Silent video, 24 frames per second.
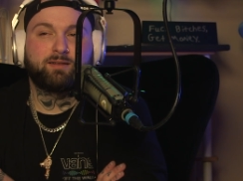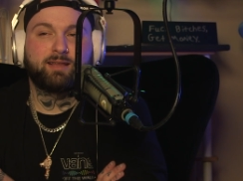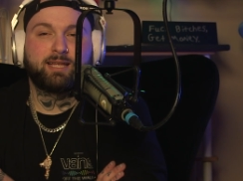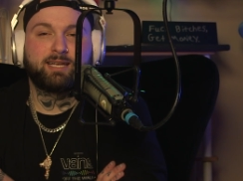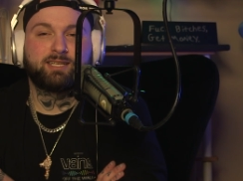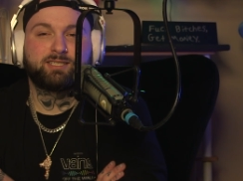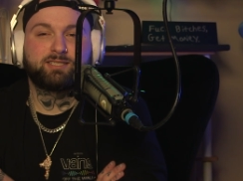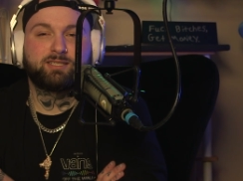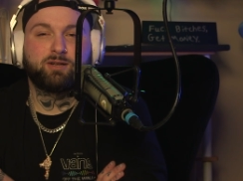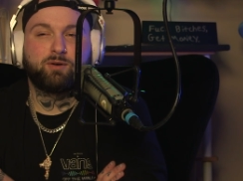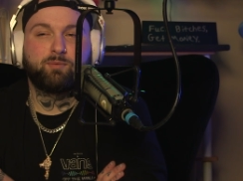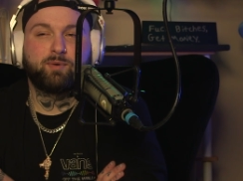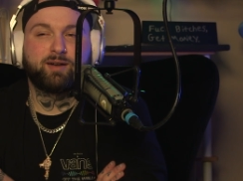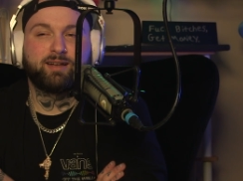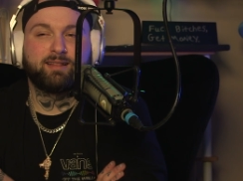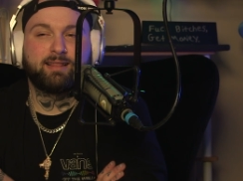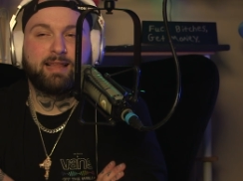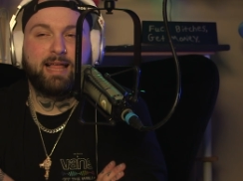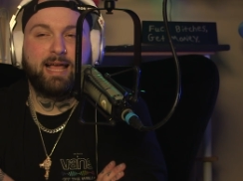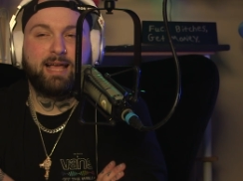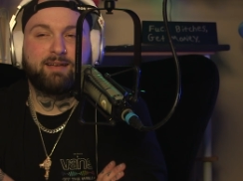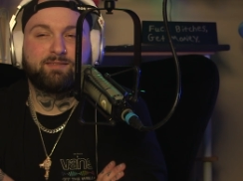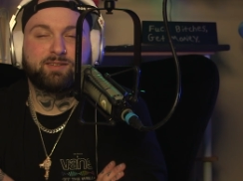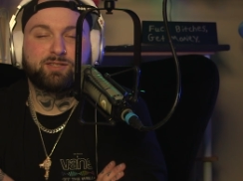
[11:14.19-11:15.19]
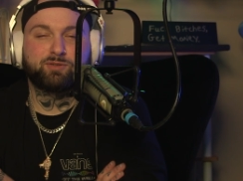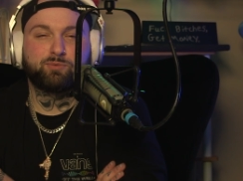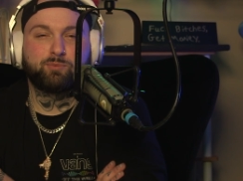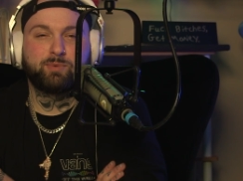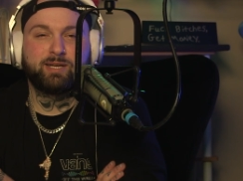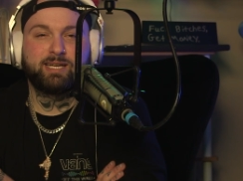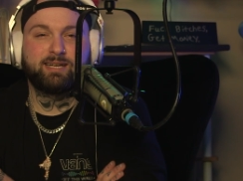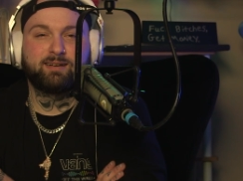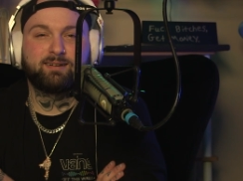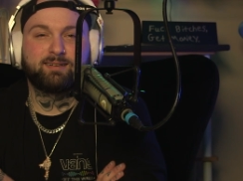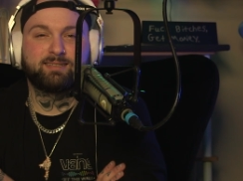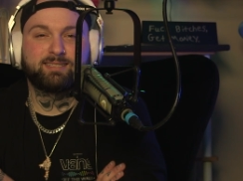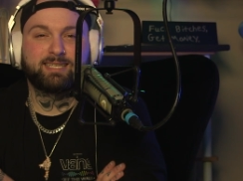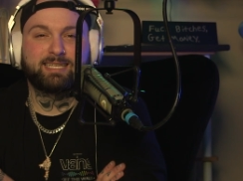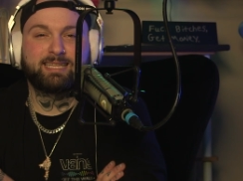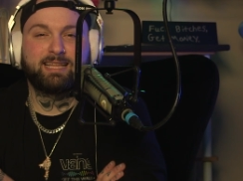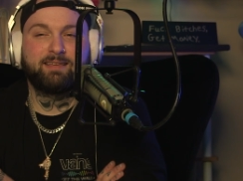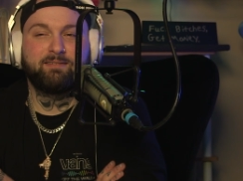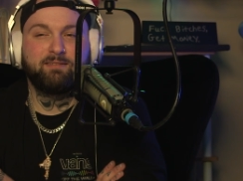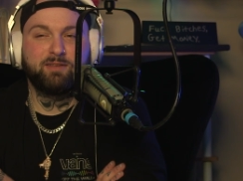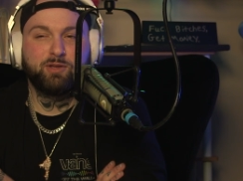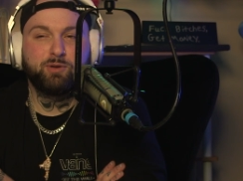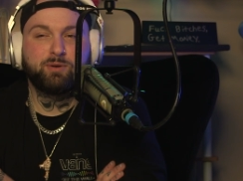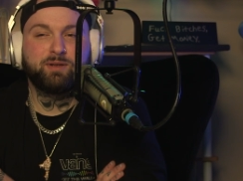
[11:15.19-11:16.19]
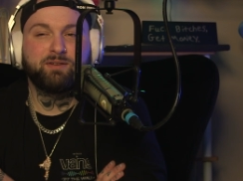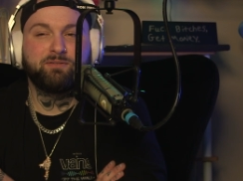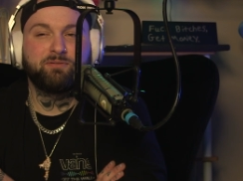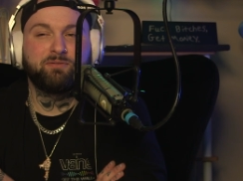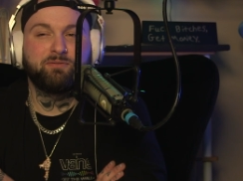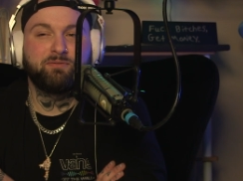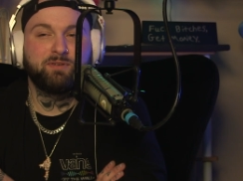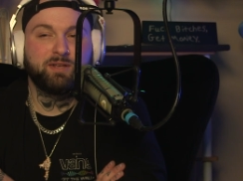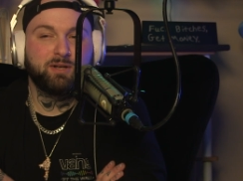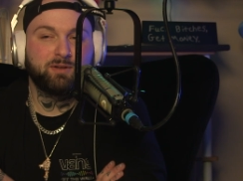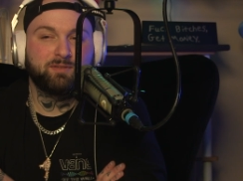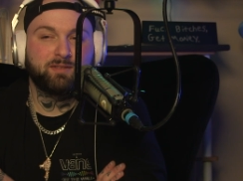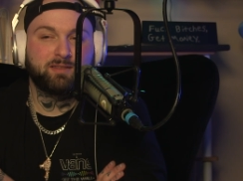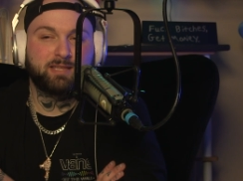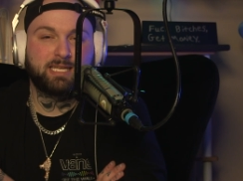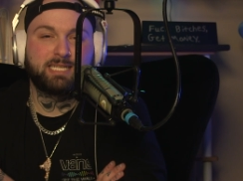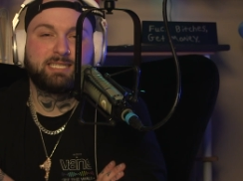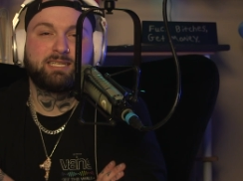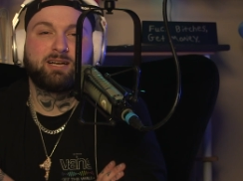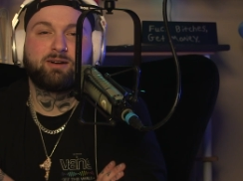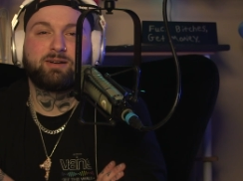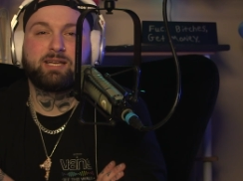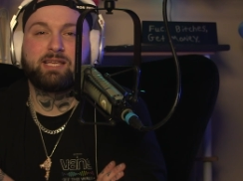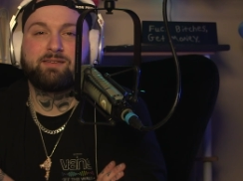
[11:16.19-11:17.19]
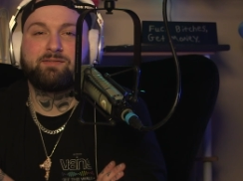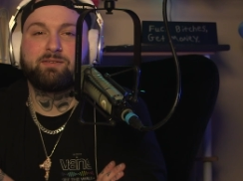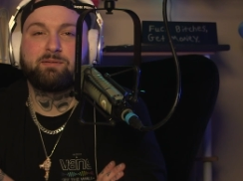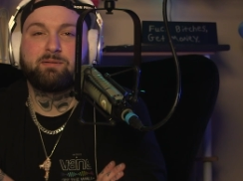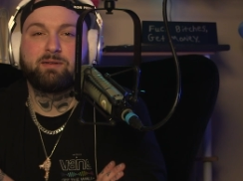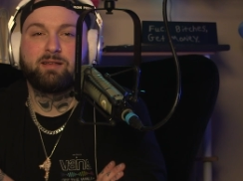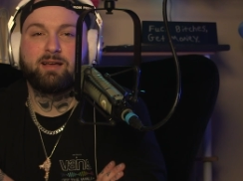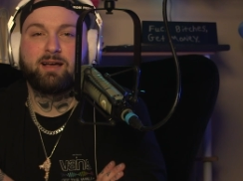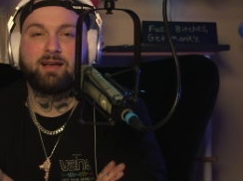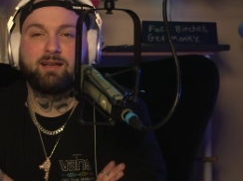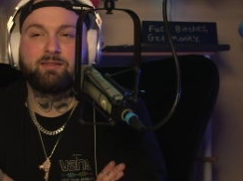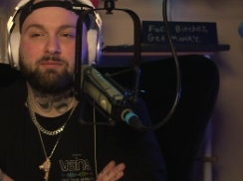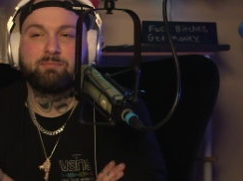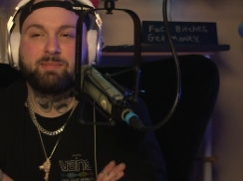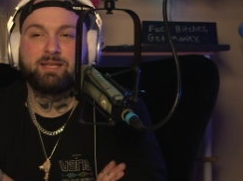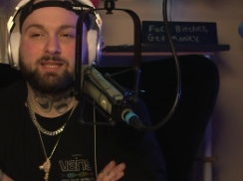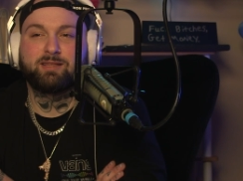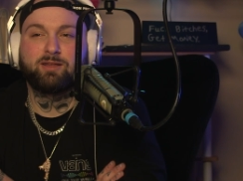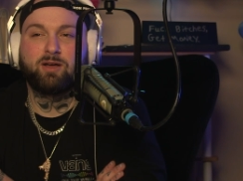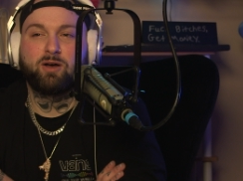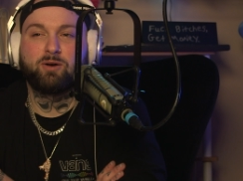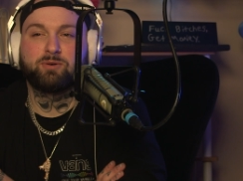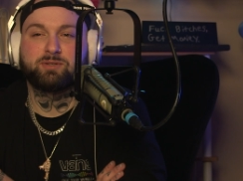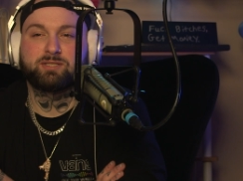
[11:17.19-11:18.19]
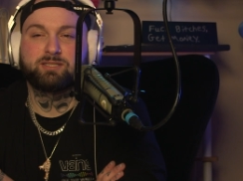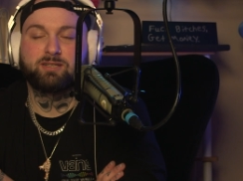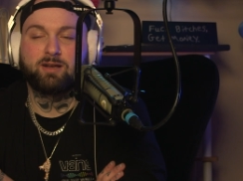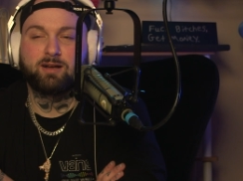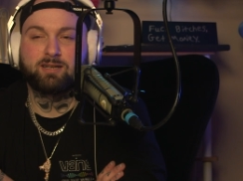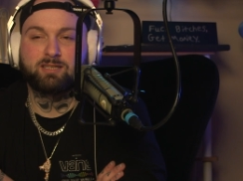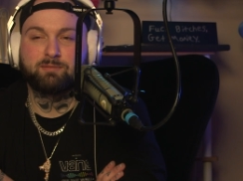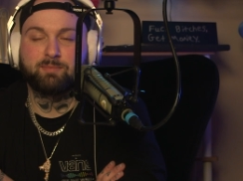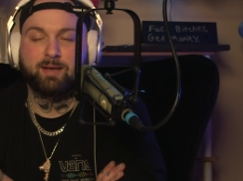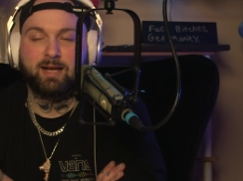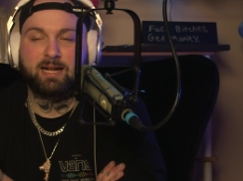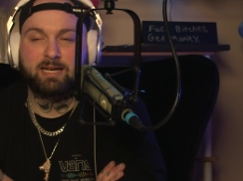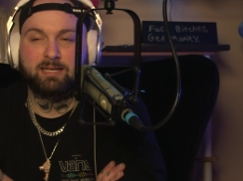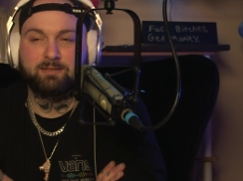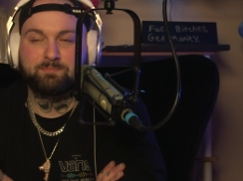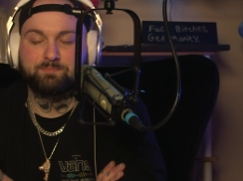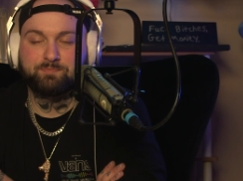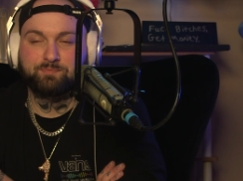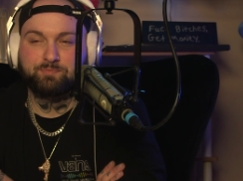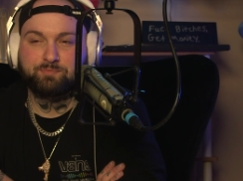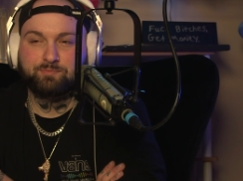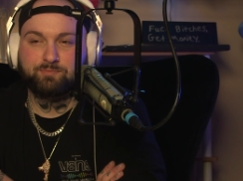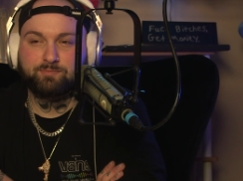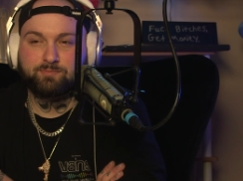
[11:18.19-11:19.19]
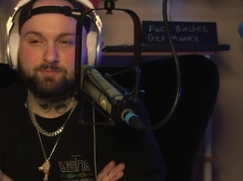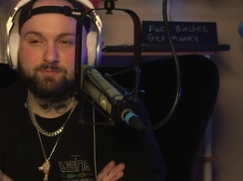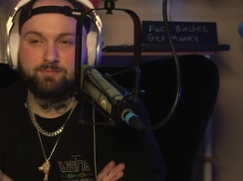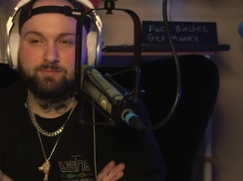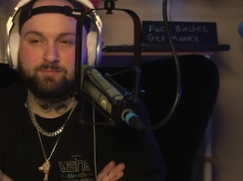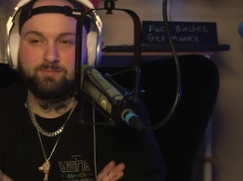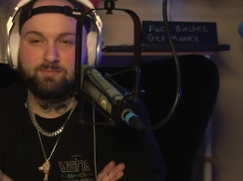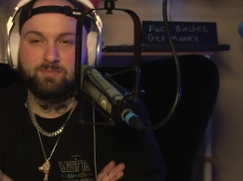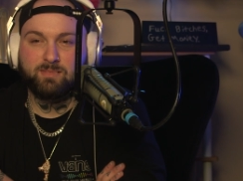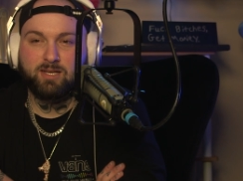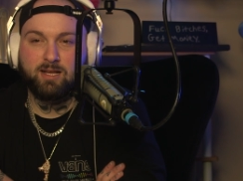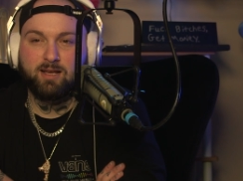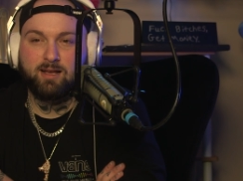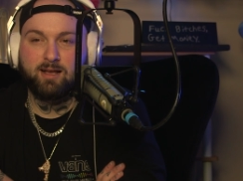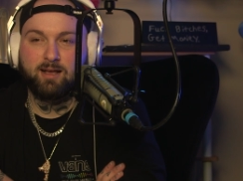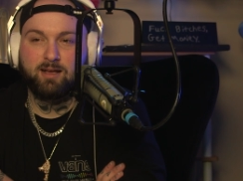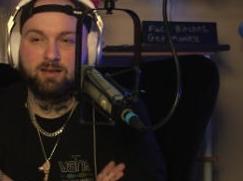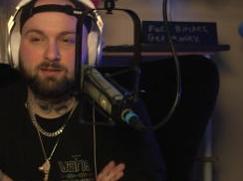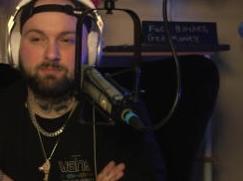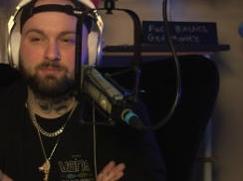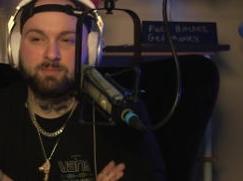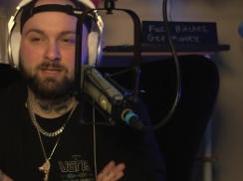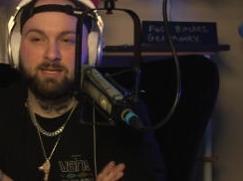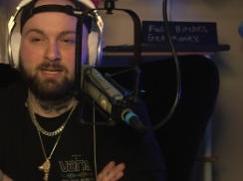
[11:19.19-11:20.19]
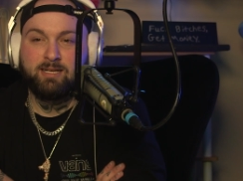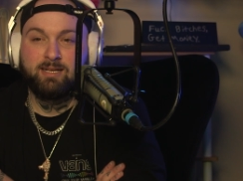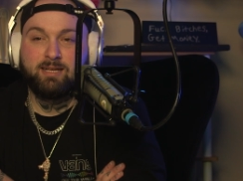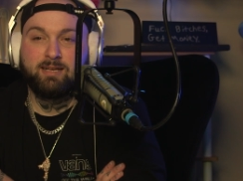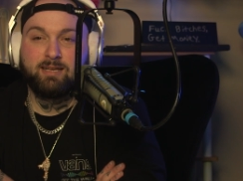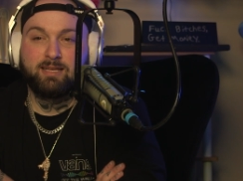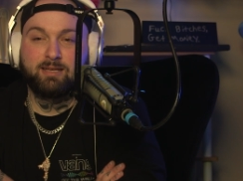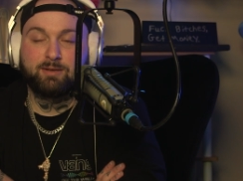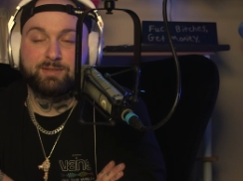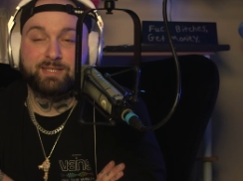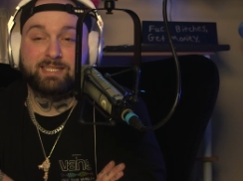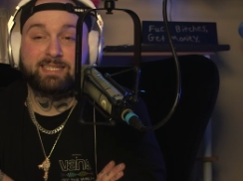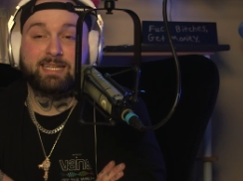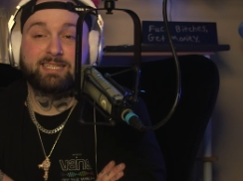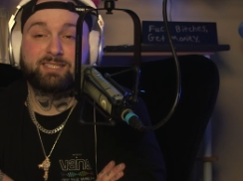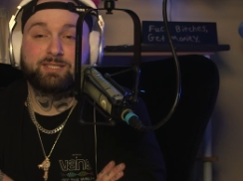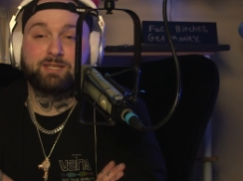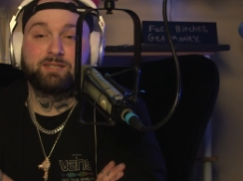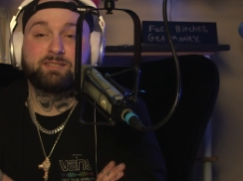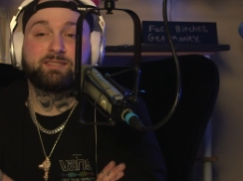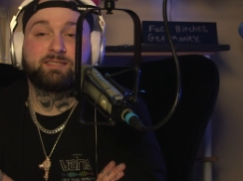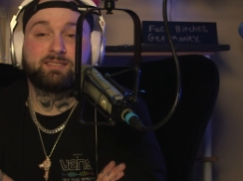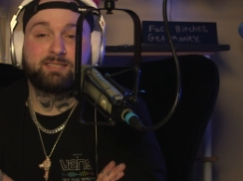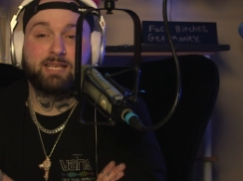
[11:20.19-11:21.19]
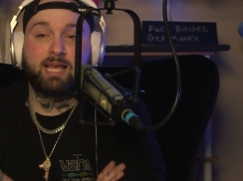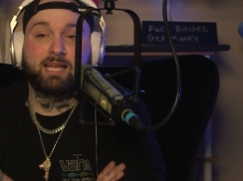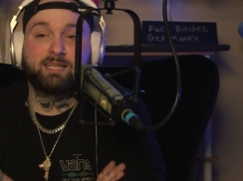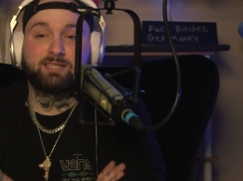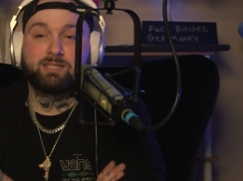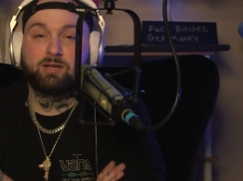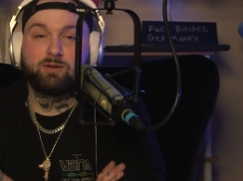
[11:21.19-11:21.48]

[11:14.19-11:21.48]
They just don't want to laugh. It's weird. It's like they, you can feel that they don't. Even uh, me and the host talked about it. Um, like, "That's a good set.